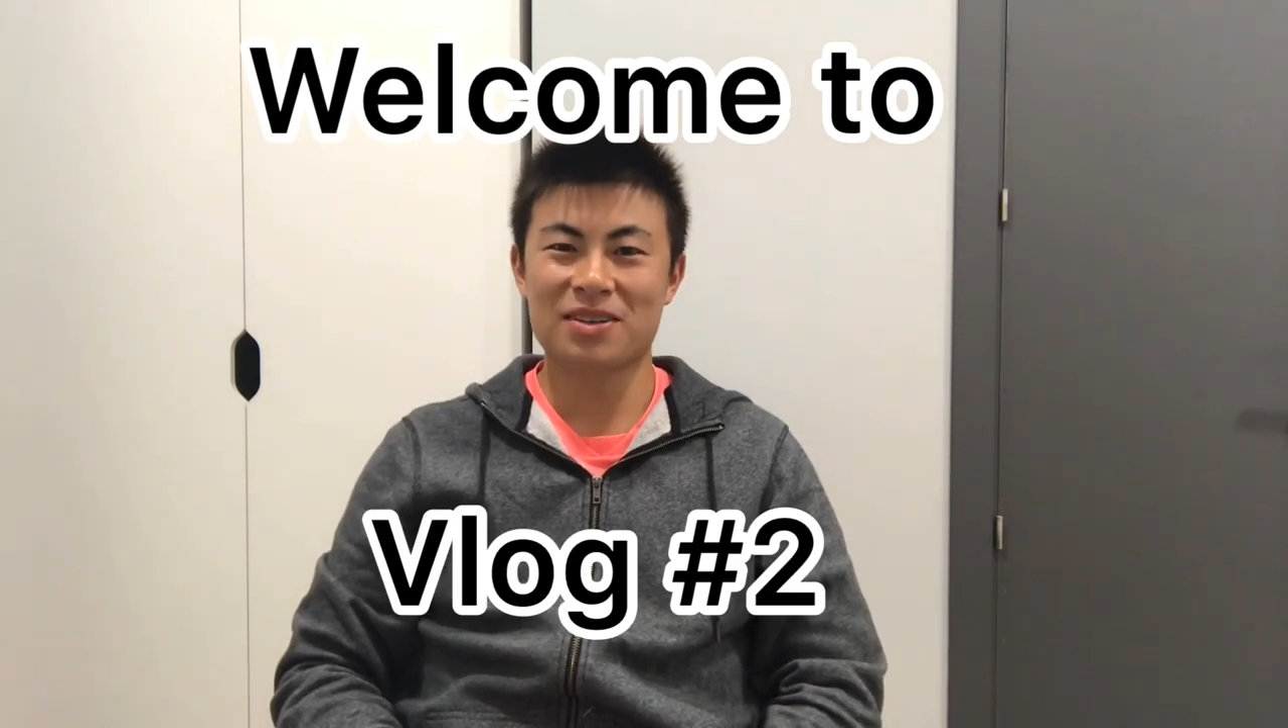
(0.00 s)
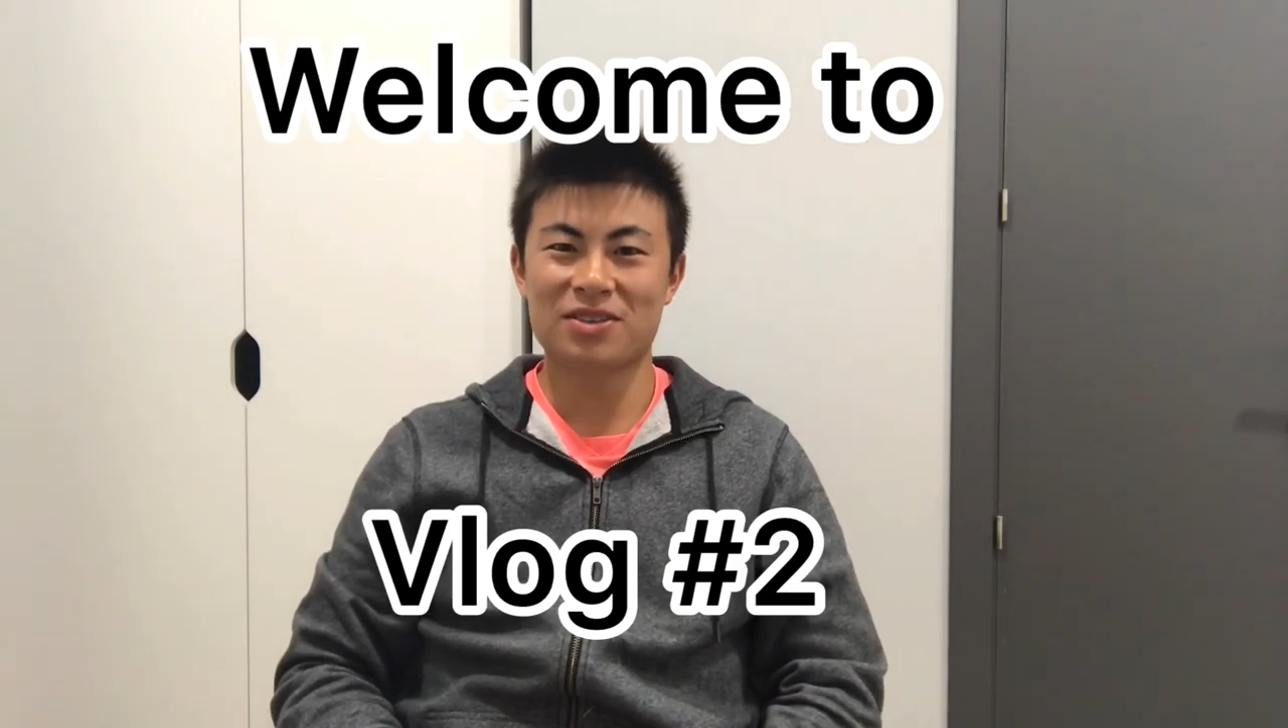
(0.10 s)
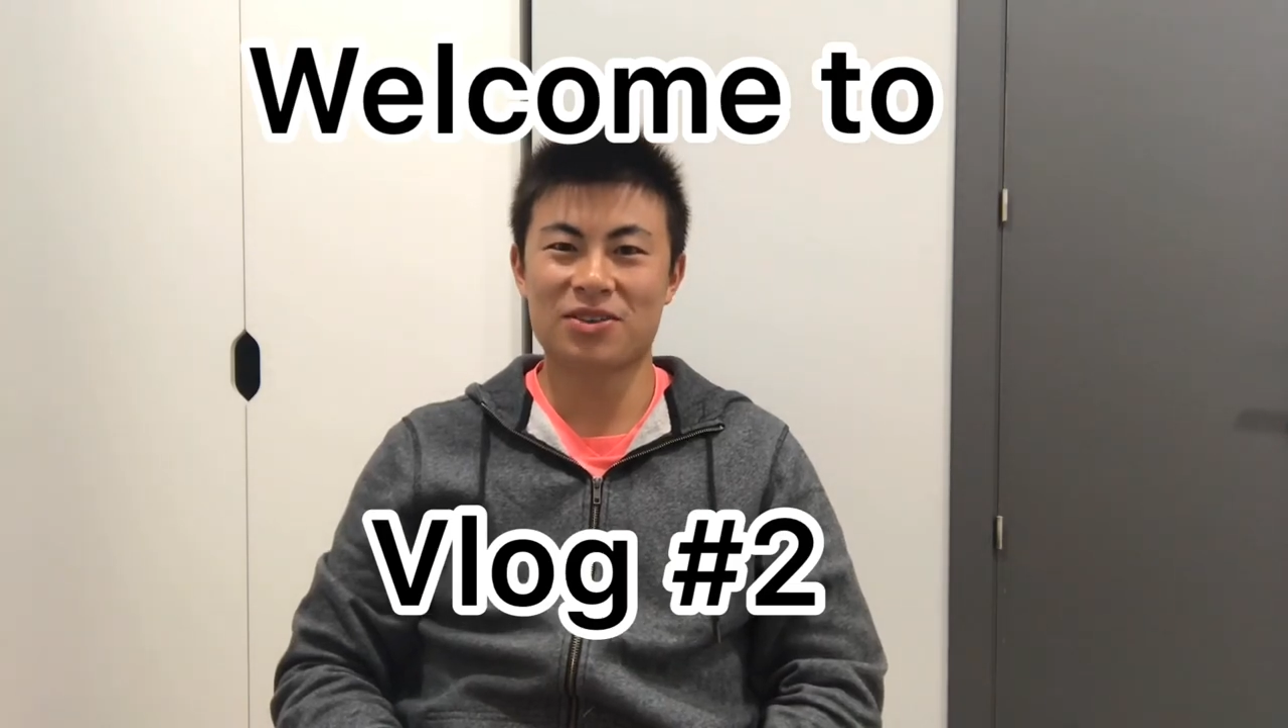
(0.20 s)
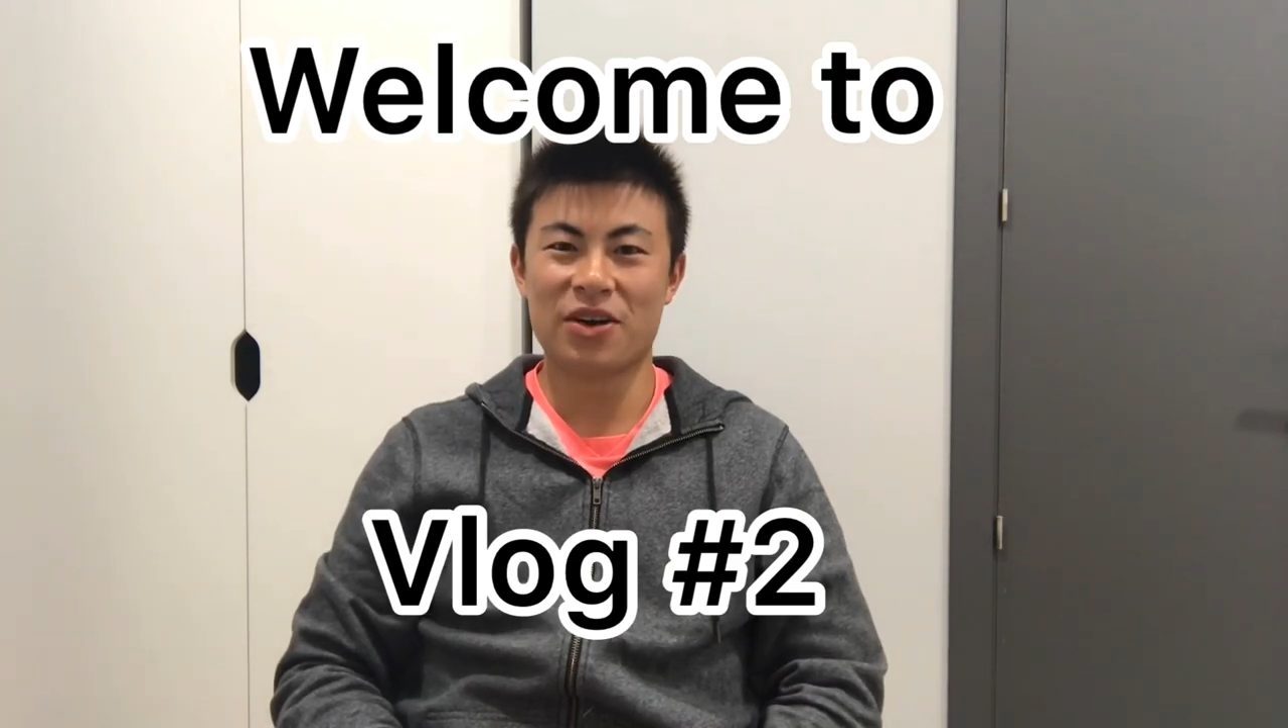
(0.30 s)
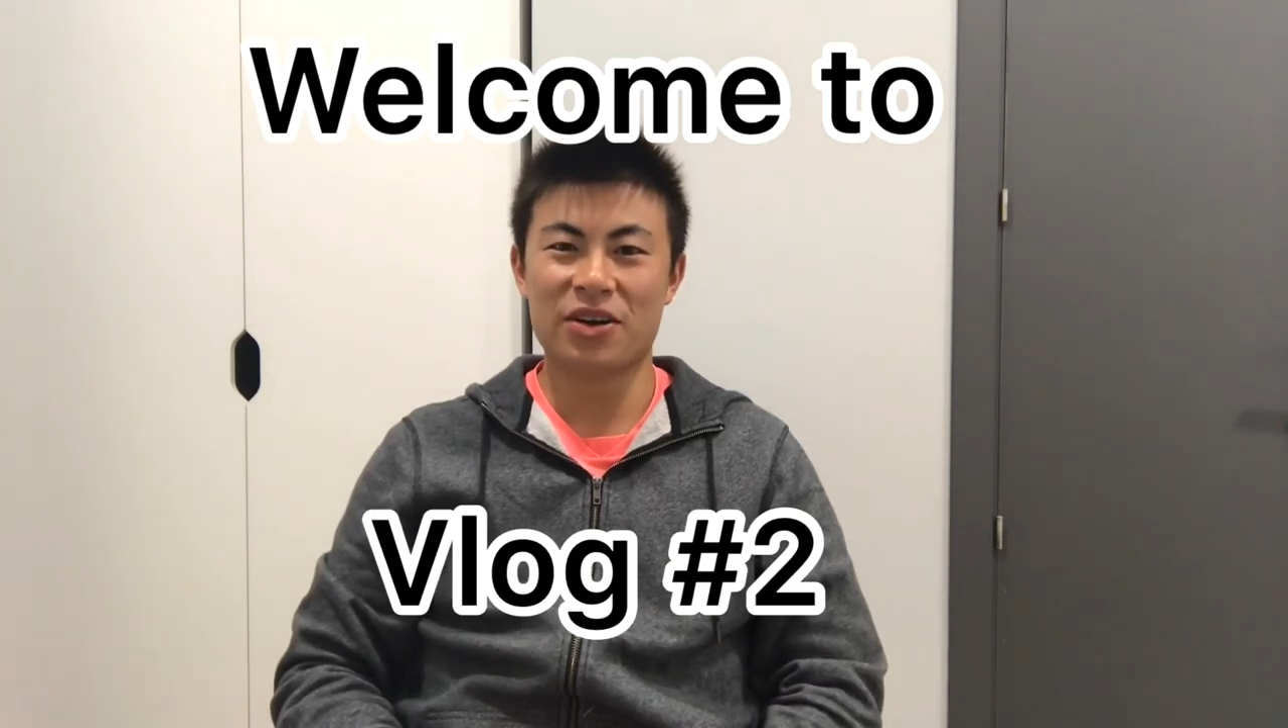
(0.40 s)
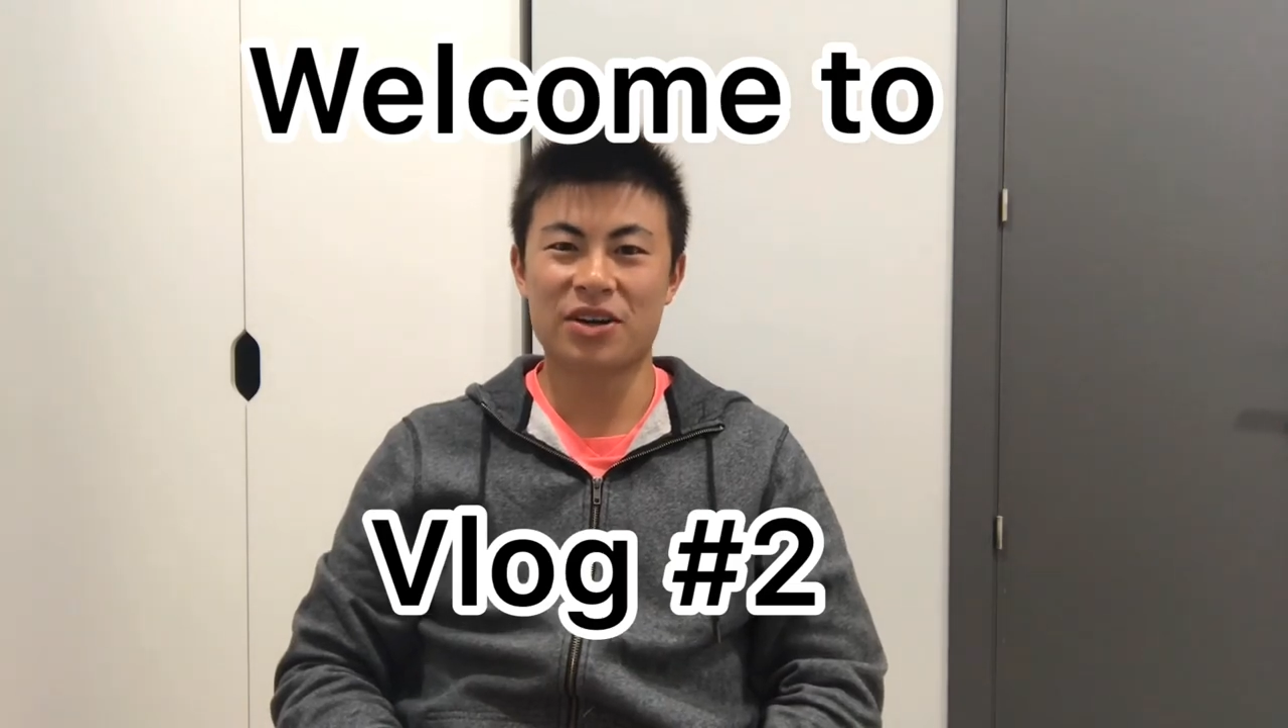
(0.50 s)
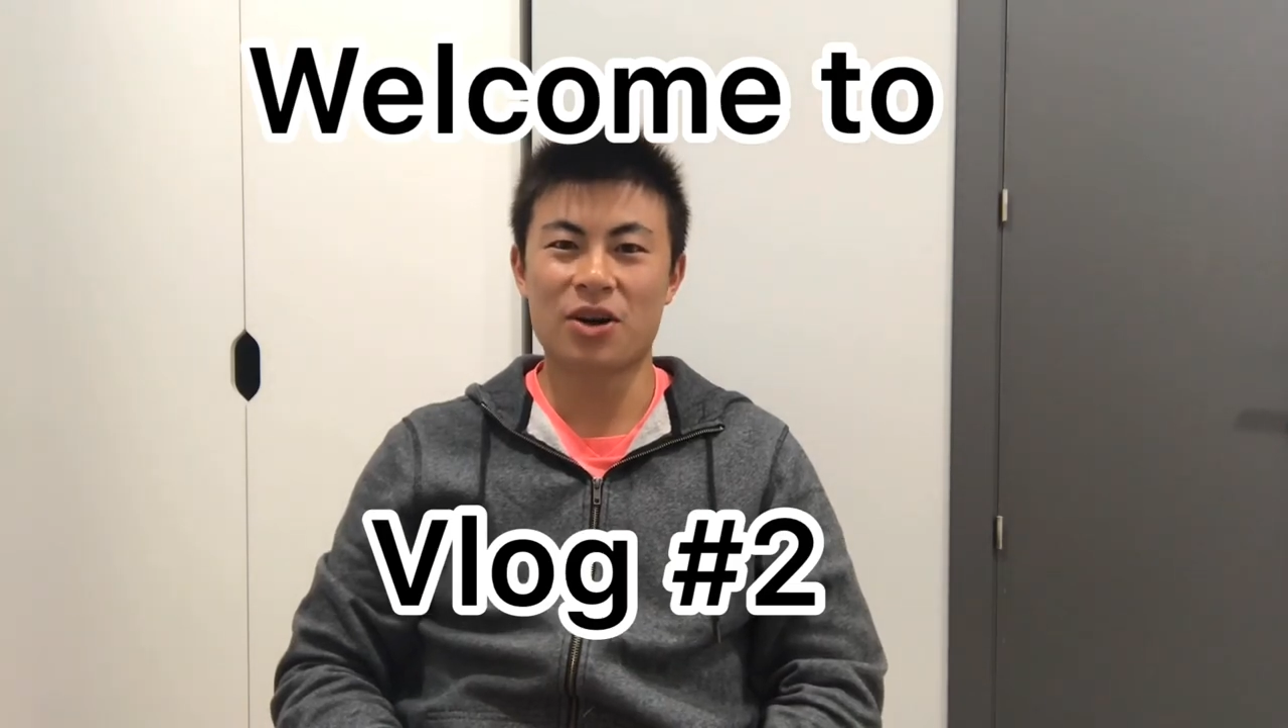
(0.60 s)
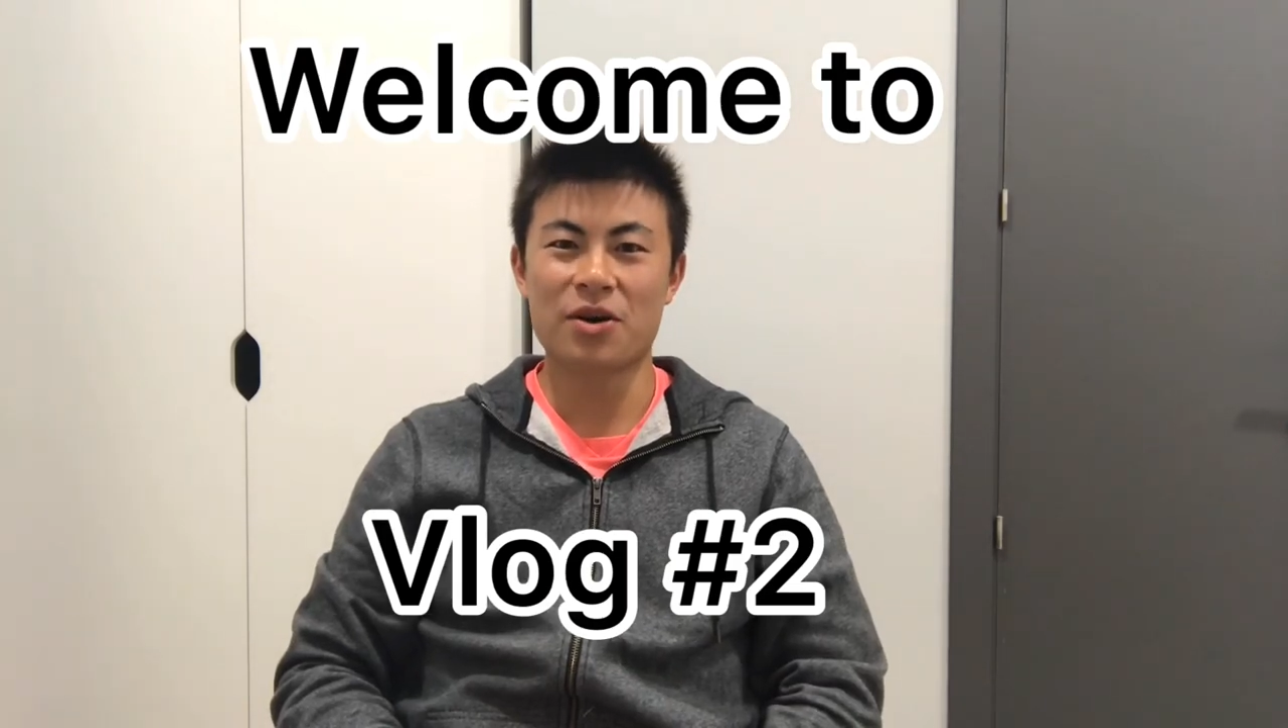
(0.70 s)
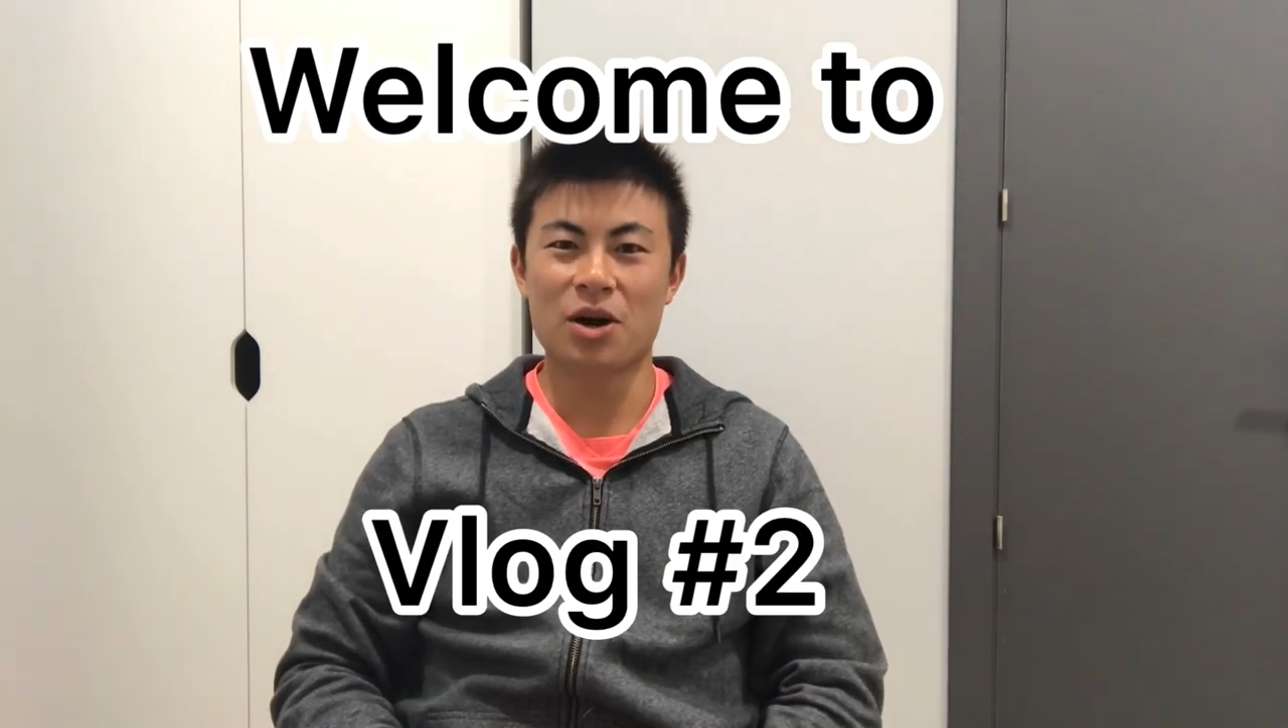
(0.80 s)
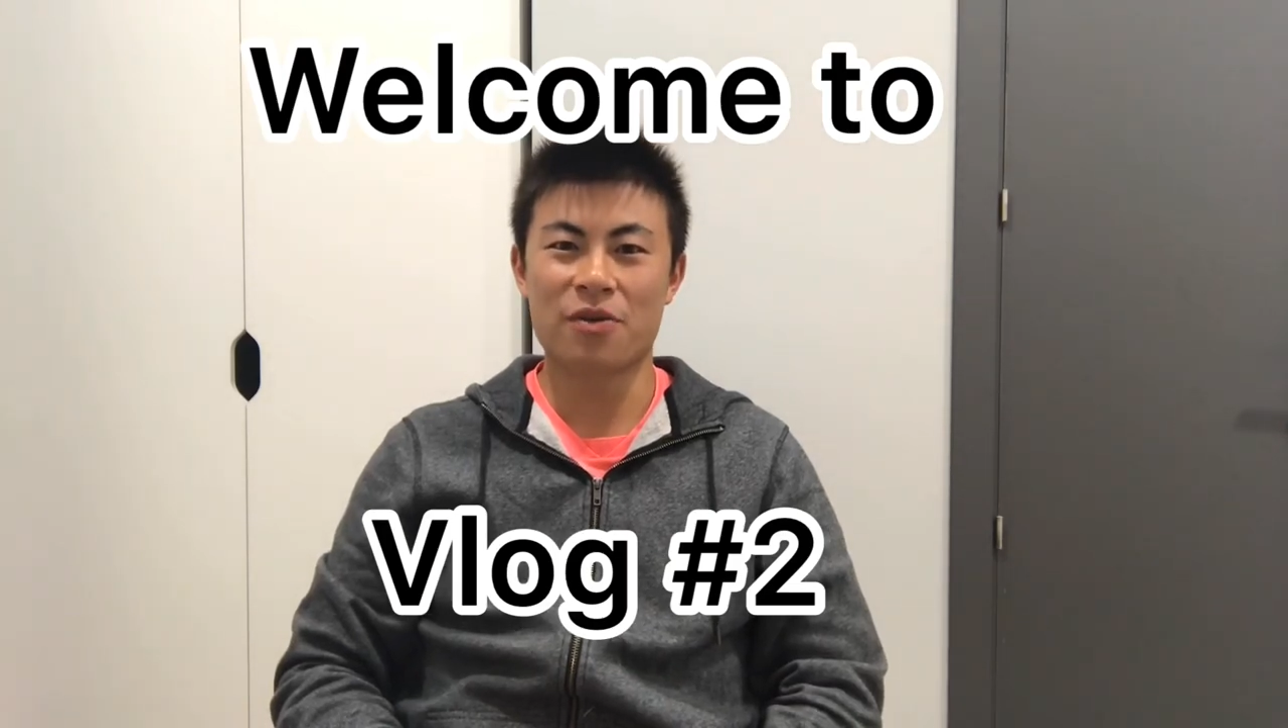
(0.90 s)
So
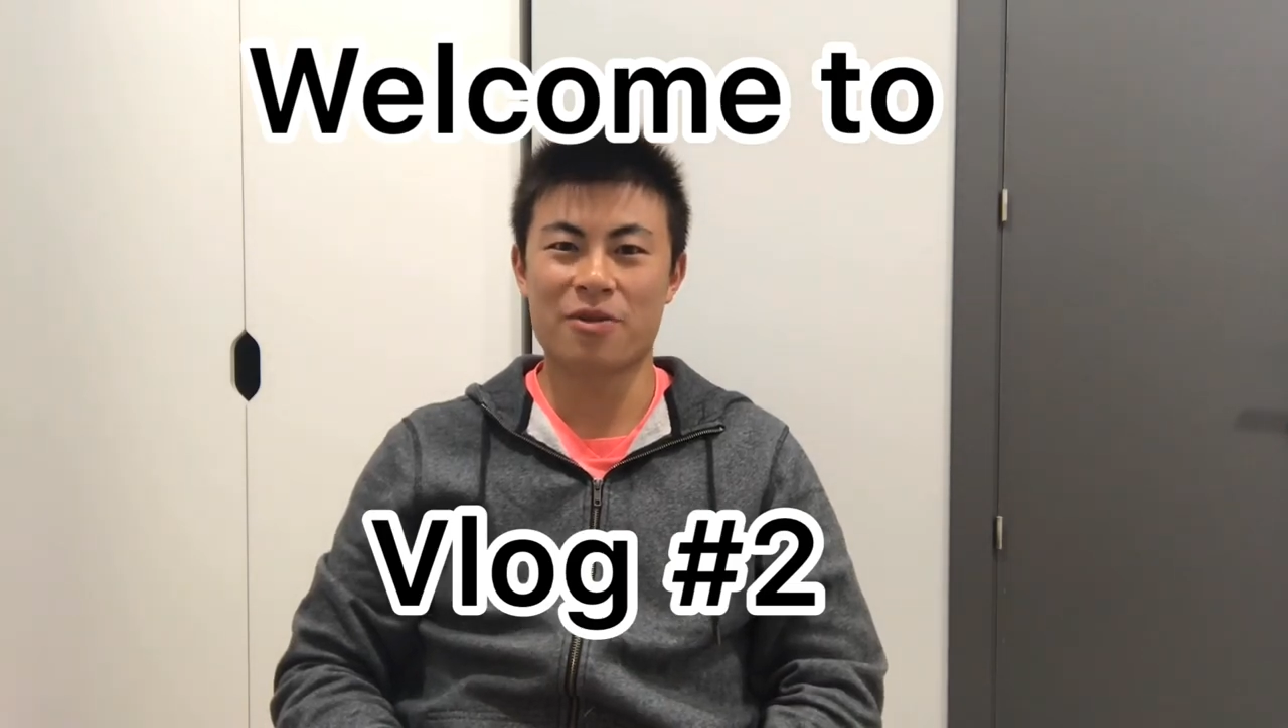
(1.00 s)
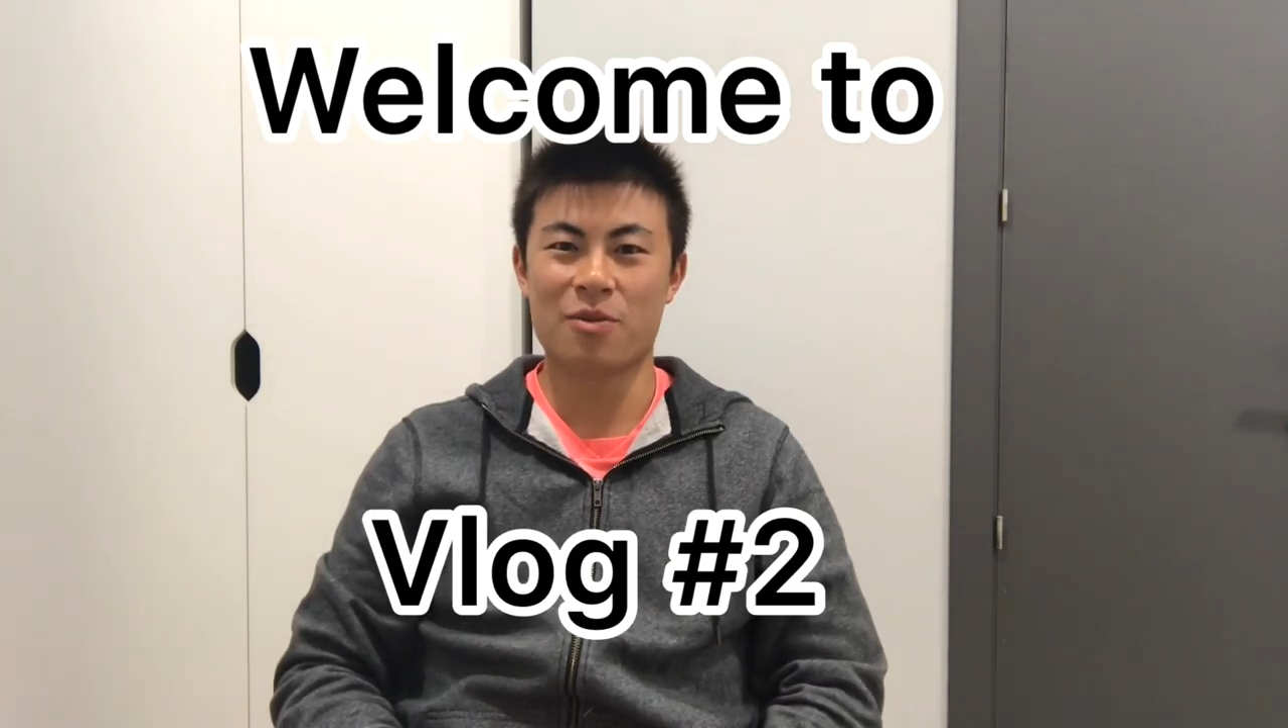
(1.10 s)
going off